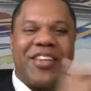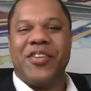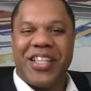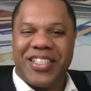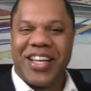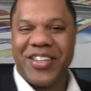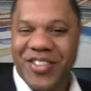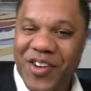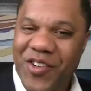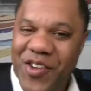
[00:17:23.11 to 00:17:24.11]
You did say you
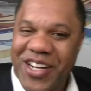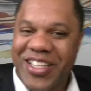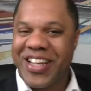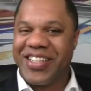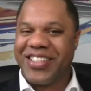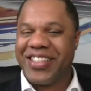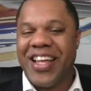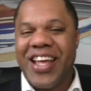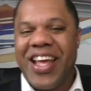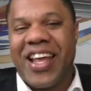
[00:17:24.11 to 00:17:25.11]
started an
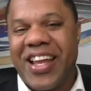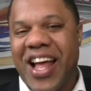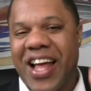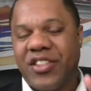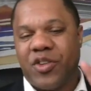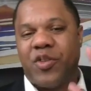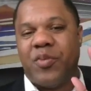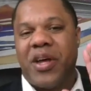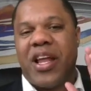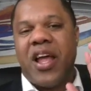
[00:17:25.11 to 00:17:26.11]
organization in high
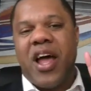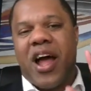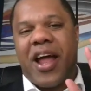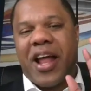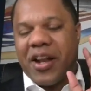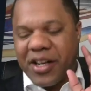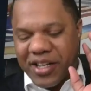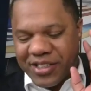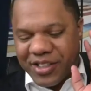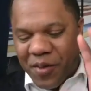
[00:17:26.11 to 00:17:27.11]
school, but
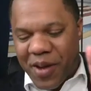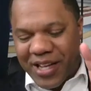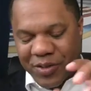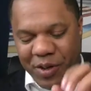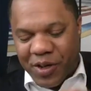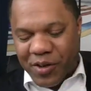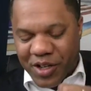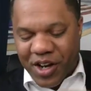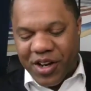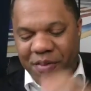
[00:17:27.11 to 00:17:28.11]
let's go back to what you were
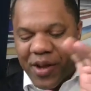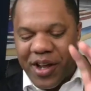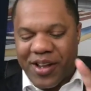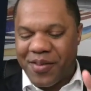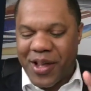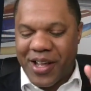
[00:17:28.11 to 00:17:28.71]
talking about